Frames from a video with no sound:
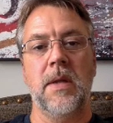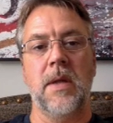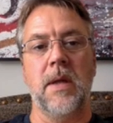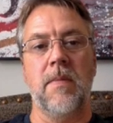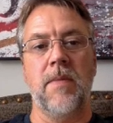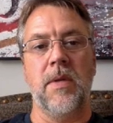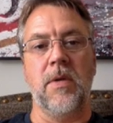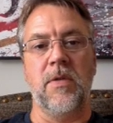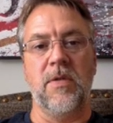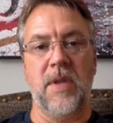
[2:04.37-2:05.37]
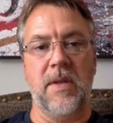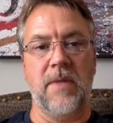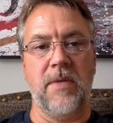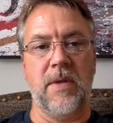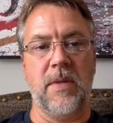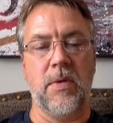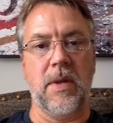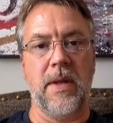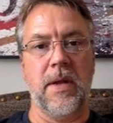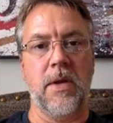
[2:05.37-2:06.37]
Um, you can see that if I double
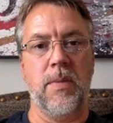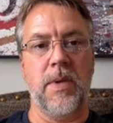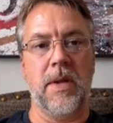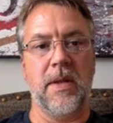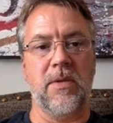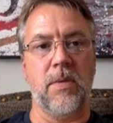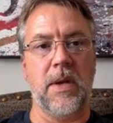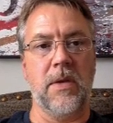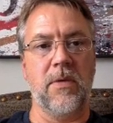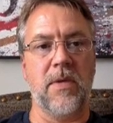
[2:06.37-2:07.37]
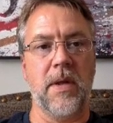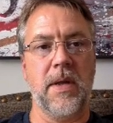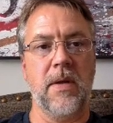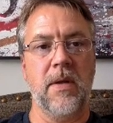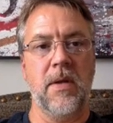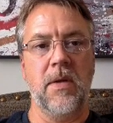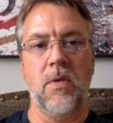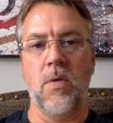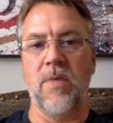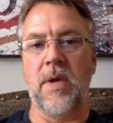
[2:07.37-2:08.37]
click and open it, that's what it looks like.
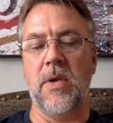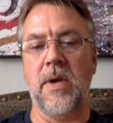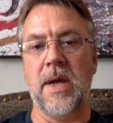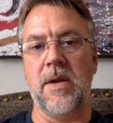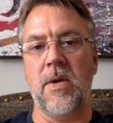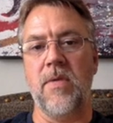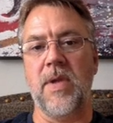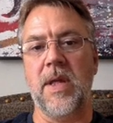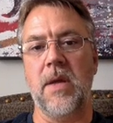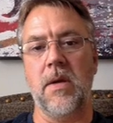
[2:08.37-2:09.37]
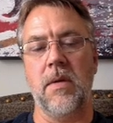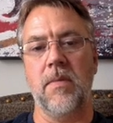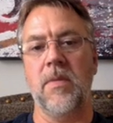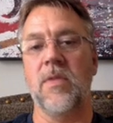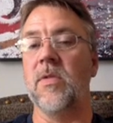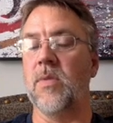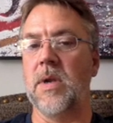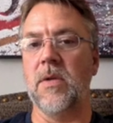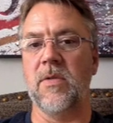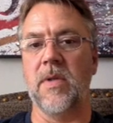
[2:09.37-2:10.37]
Or if I look at it over here, this is what
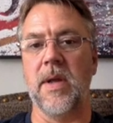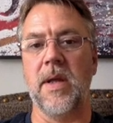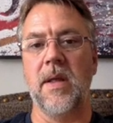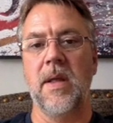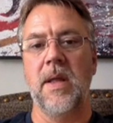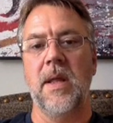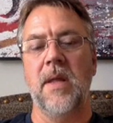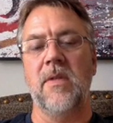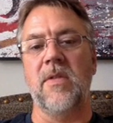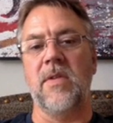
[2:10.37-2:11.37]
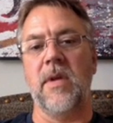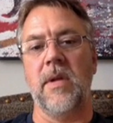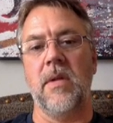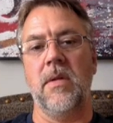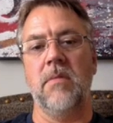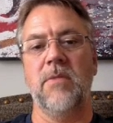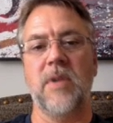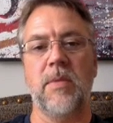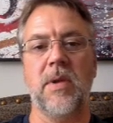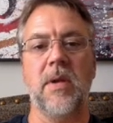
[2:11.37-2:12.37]
it looks like. It says title,
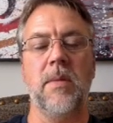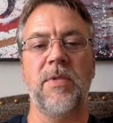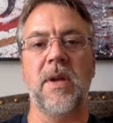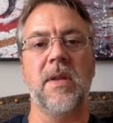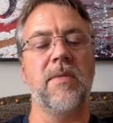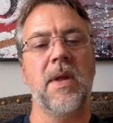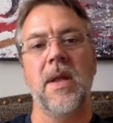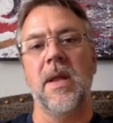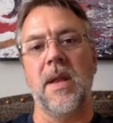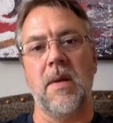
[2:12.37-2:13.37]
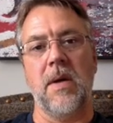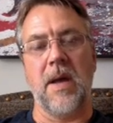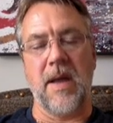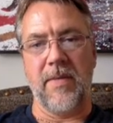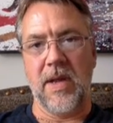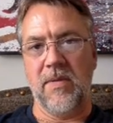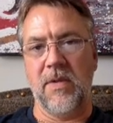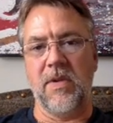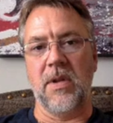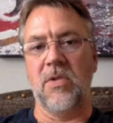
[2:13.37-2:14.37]
subtitle, objective. Now, I, I haven't given
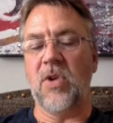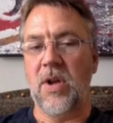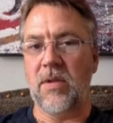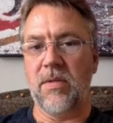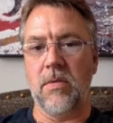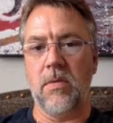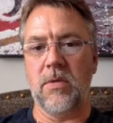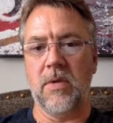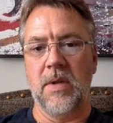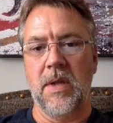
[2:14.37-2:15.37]
this a ton of thought.